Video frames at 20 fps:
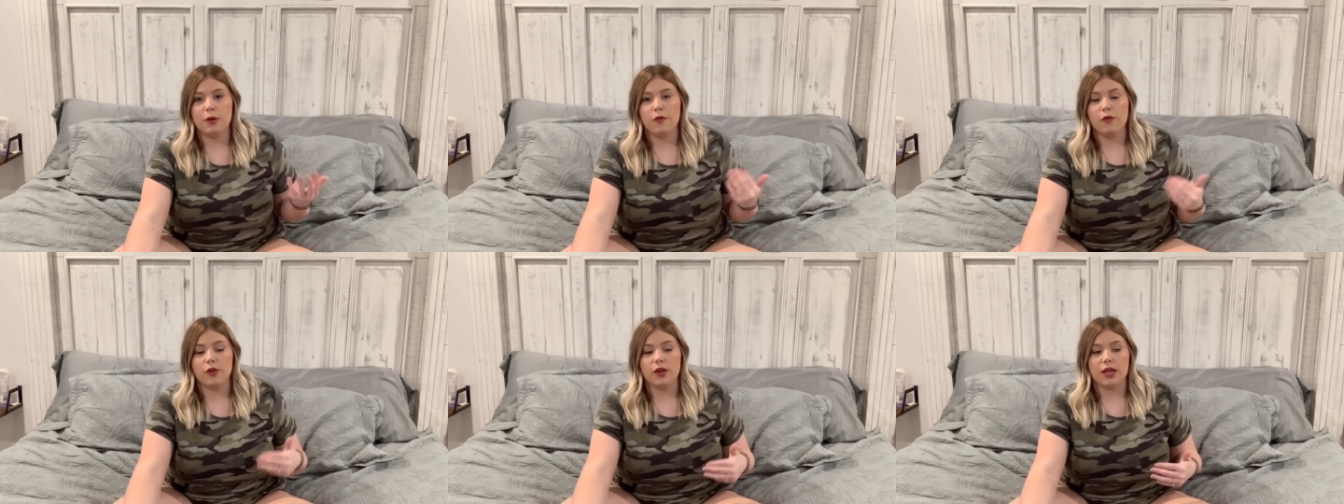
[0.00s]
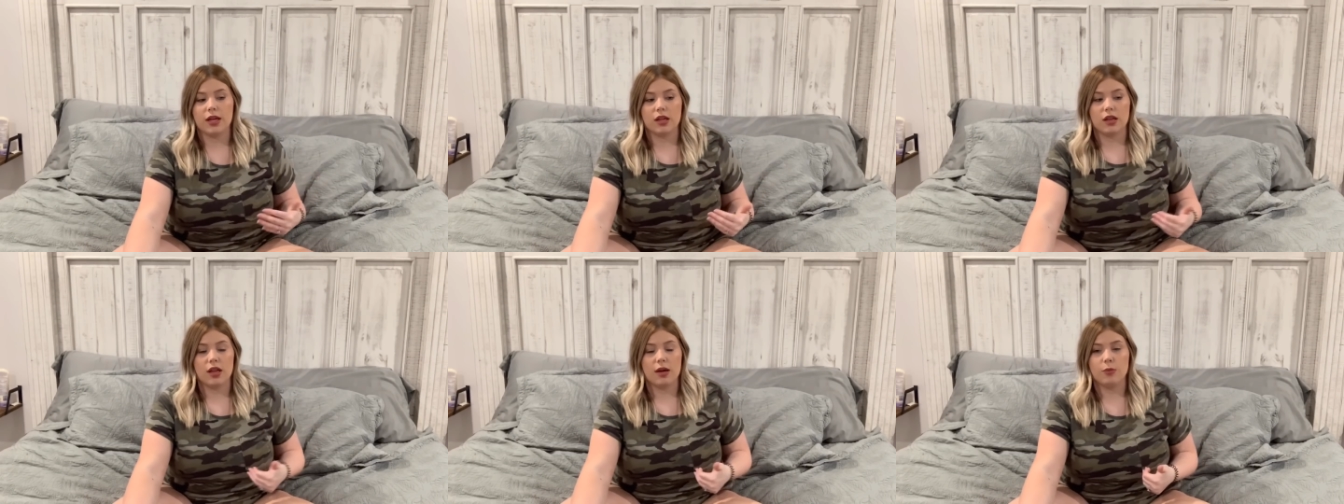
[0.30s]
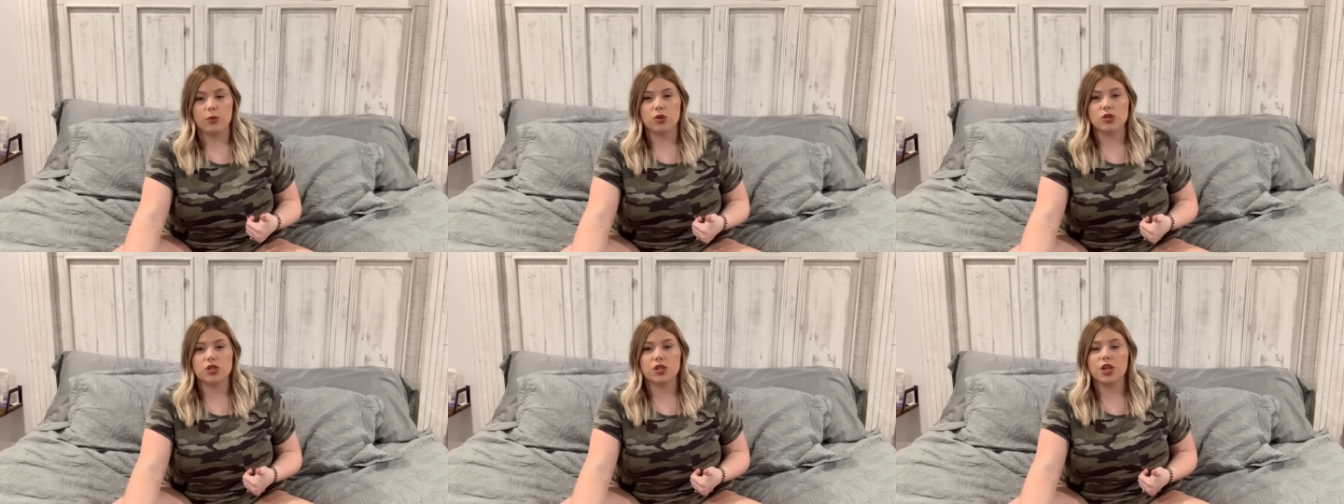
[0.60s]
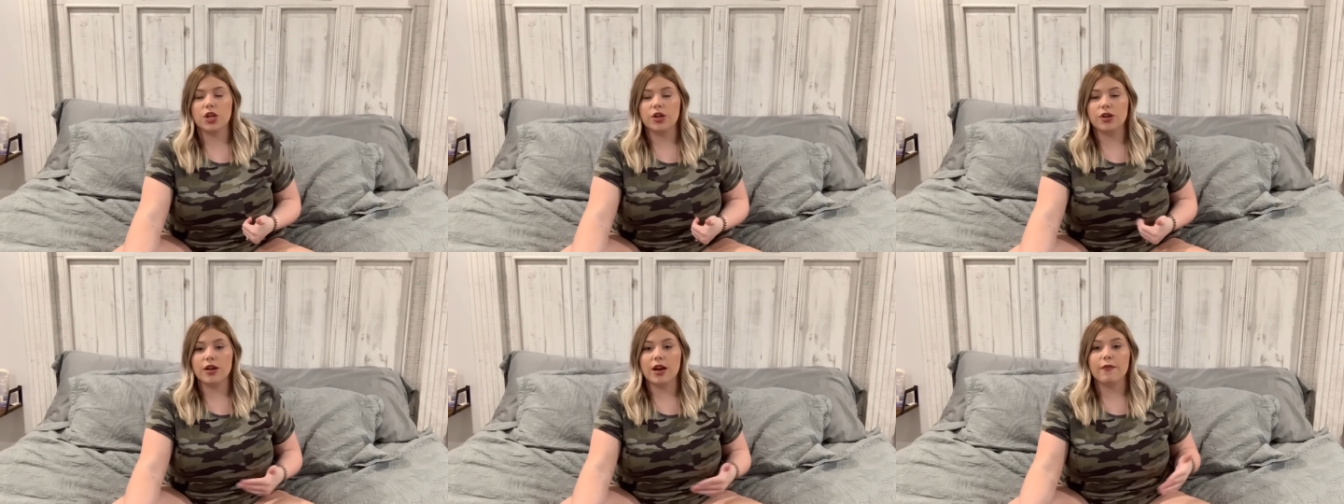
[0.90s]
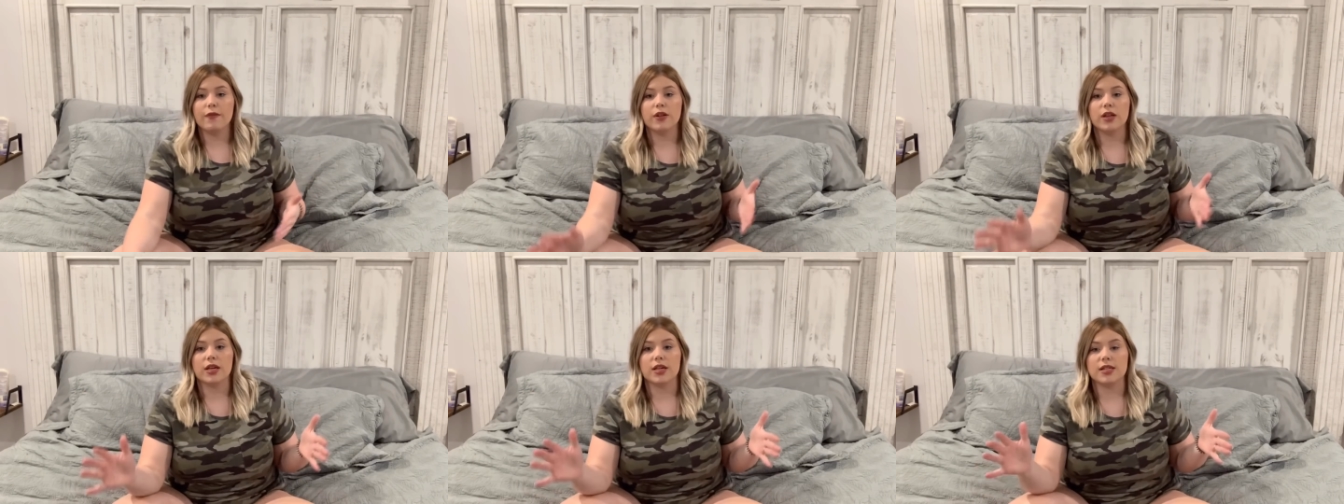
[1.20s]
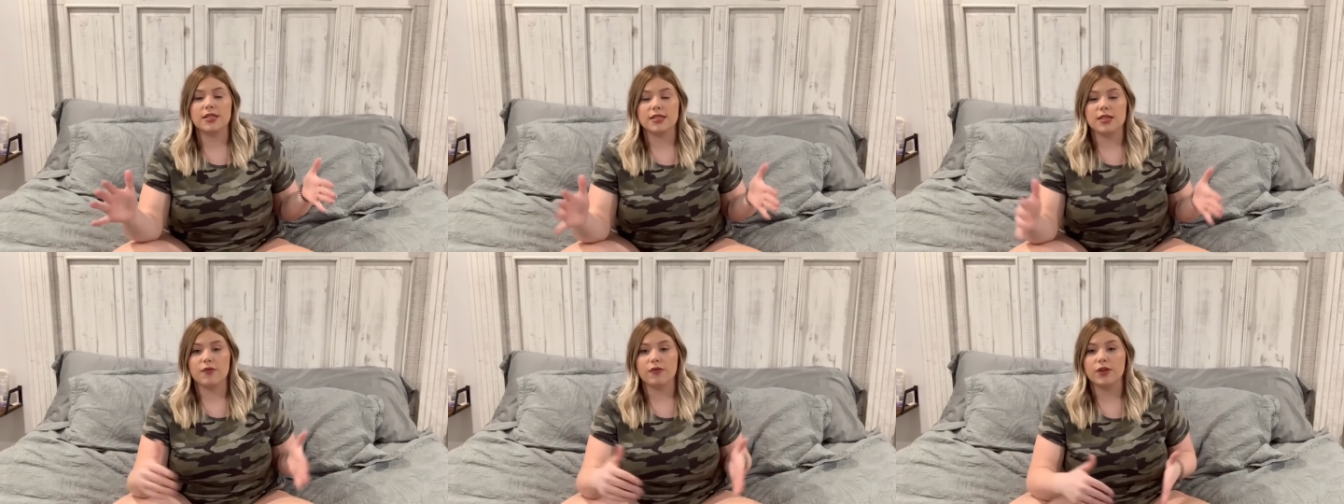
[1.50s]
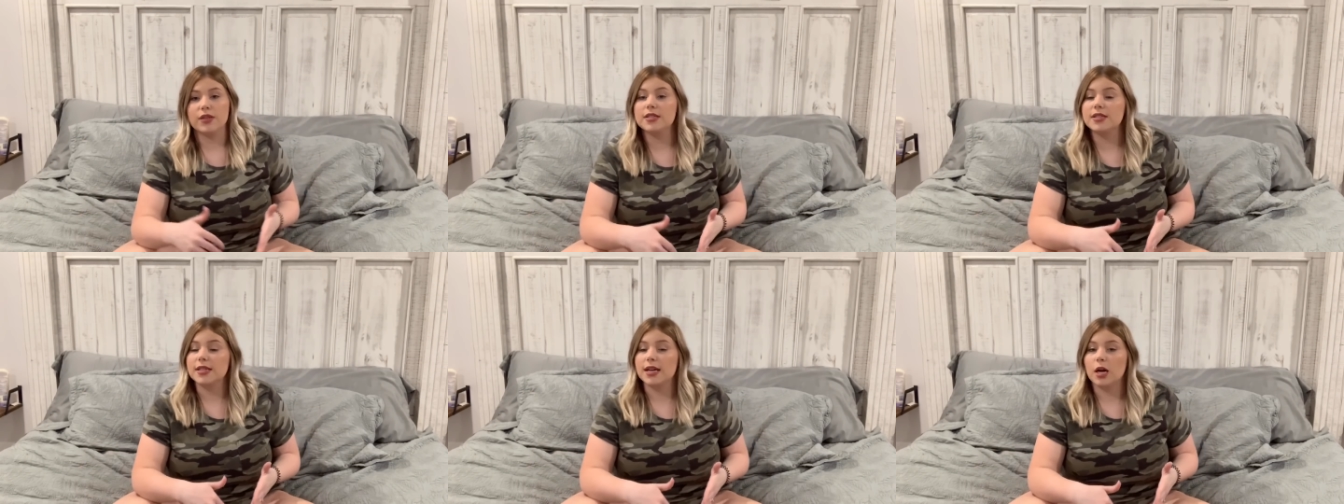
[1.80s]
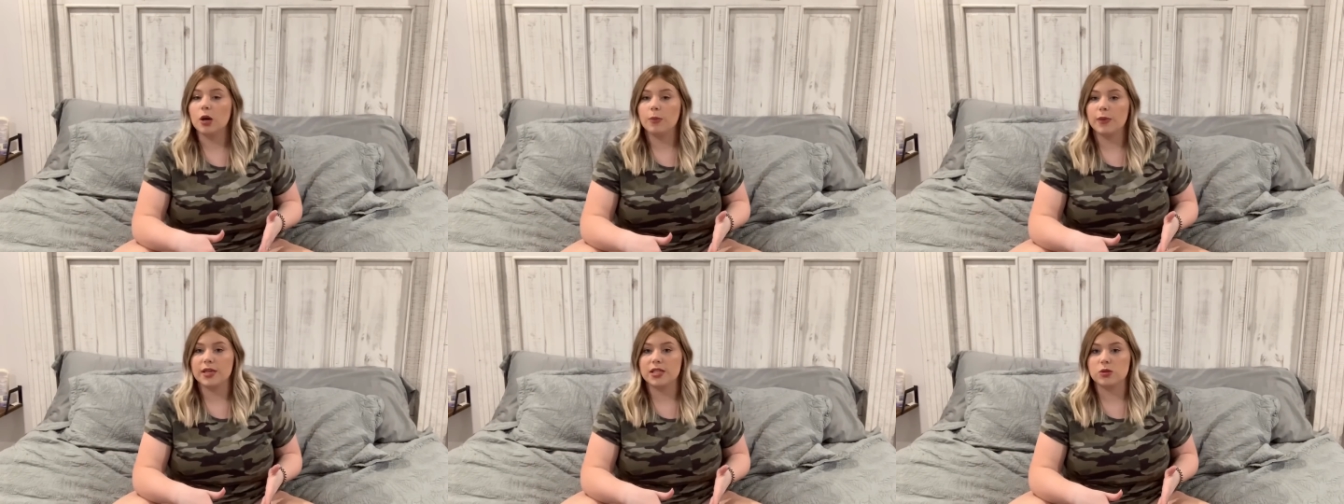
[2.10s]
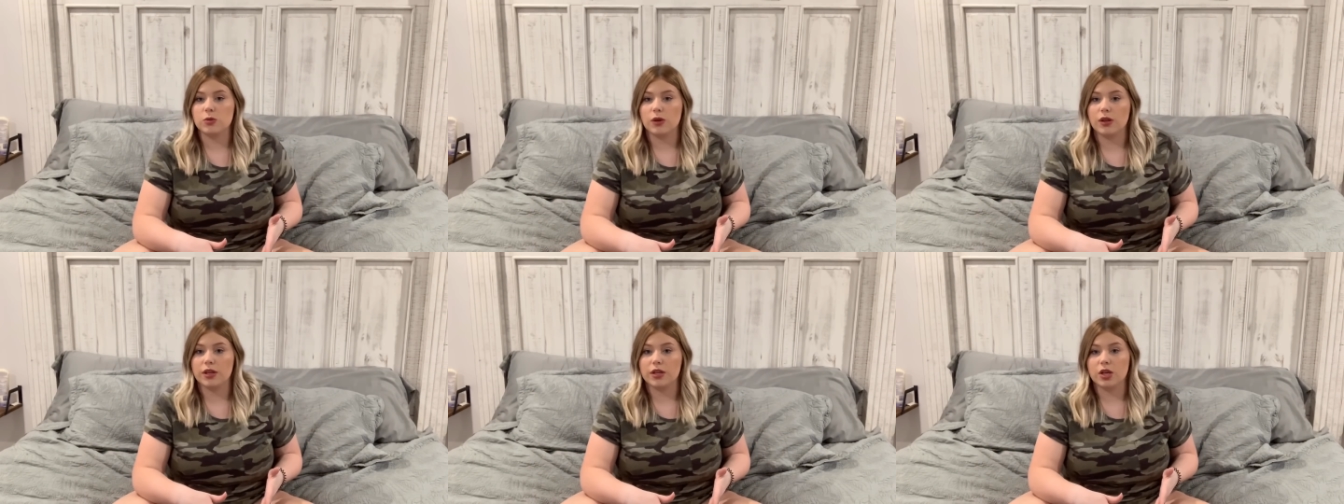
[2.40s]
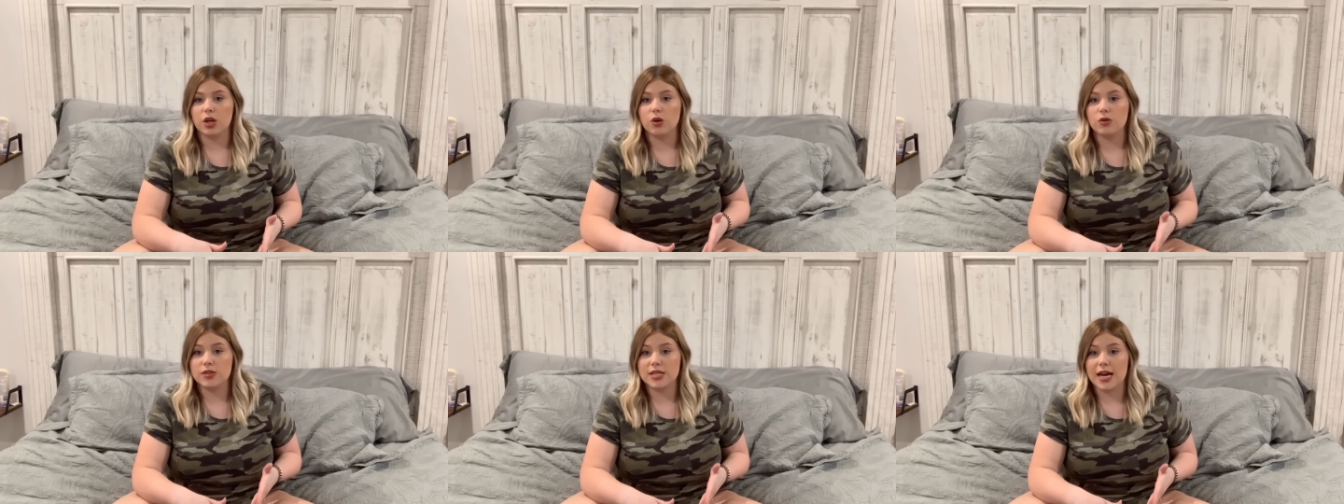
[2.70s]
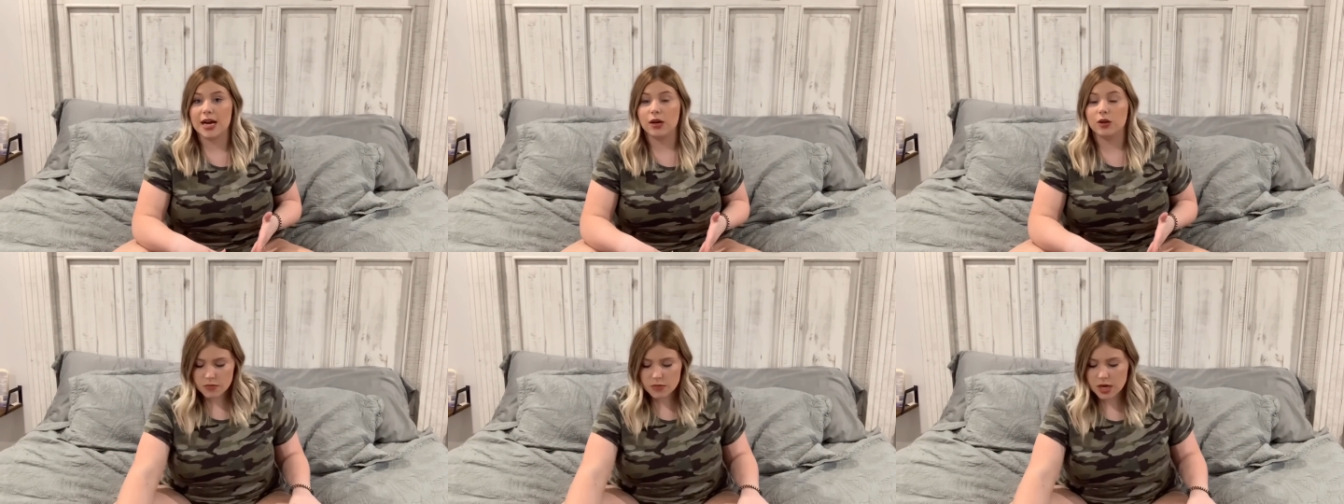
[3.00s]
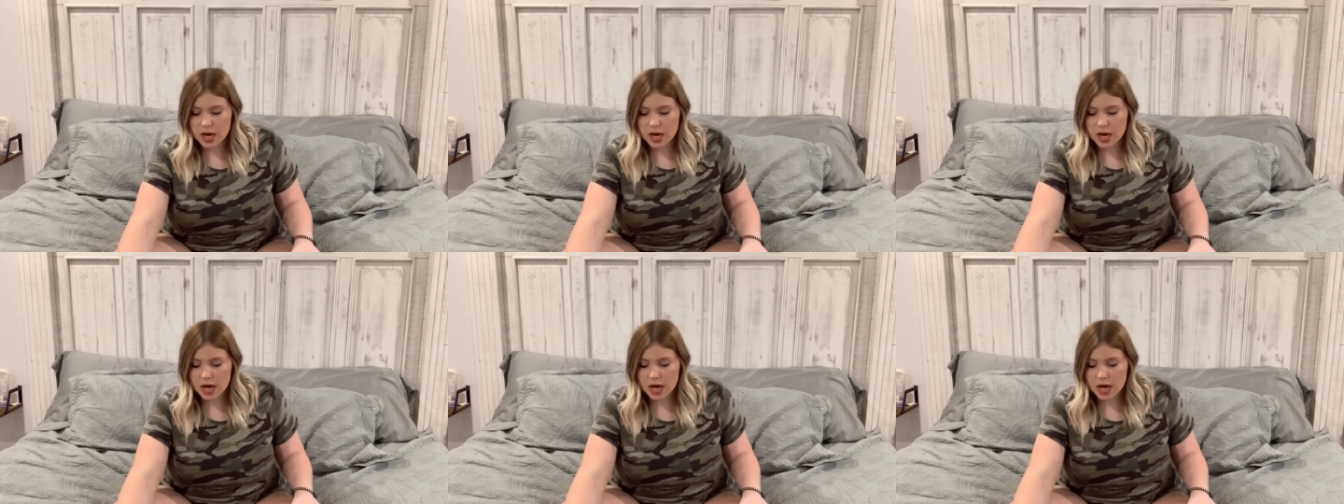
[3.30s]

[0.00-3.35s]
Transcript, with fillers: feel like a lot more secure and I feel like it definitely did help my swelling go down.